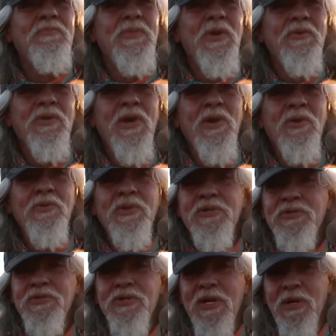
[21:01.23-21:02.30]
They'll know
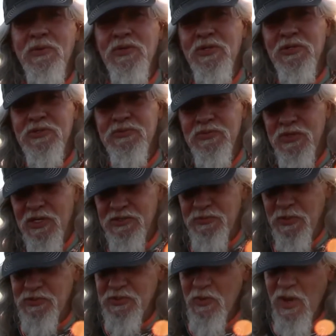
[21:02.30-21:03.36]
that they're
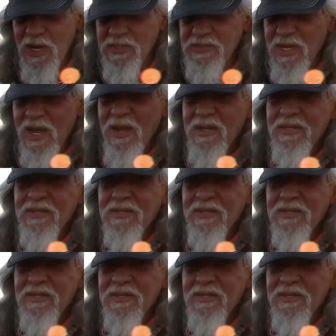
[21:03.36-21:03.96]
supposed to go outside.